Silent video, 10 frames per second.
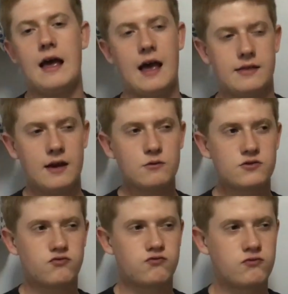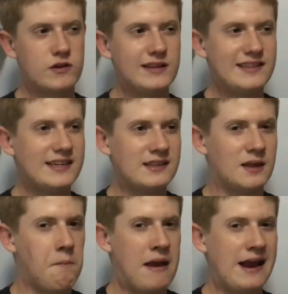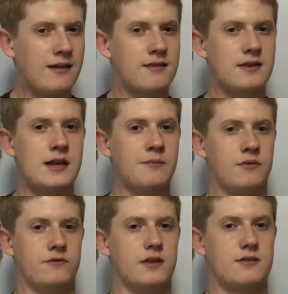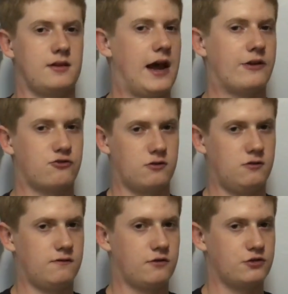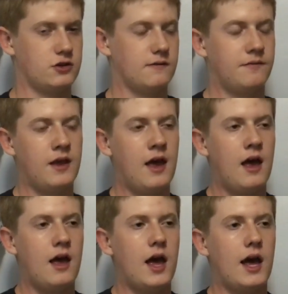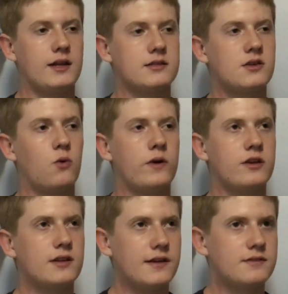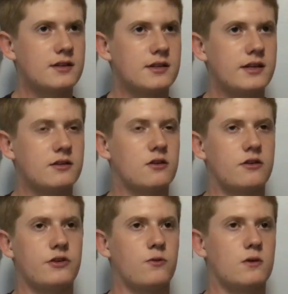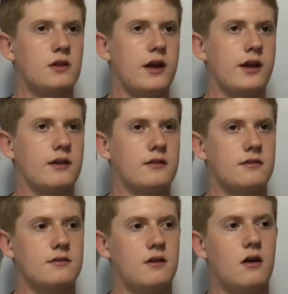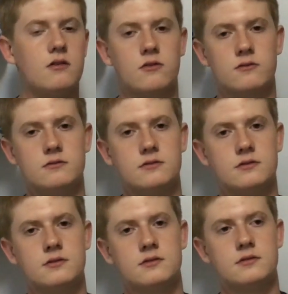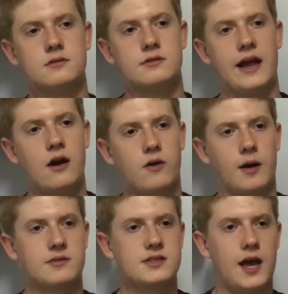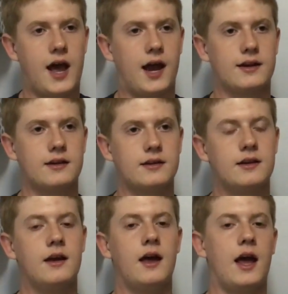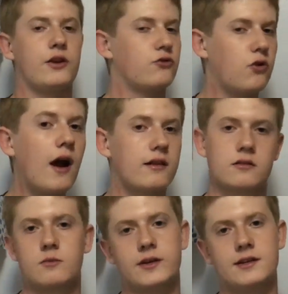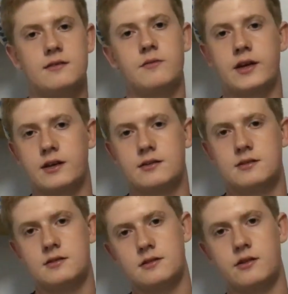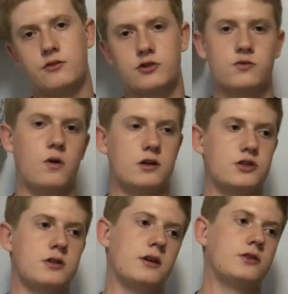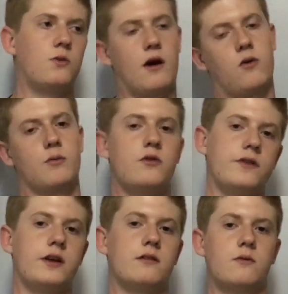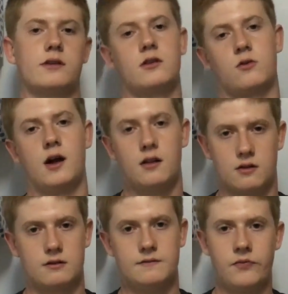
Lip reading: and that was really the main theme of the theatrical version. And so when you left the theater, you were like, oh, now I'm sad. And you cry a little bit because you just watched a 2-hour movie with no color.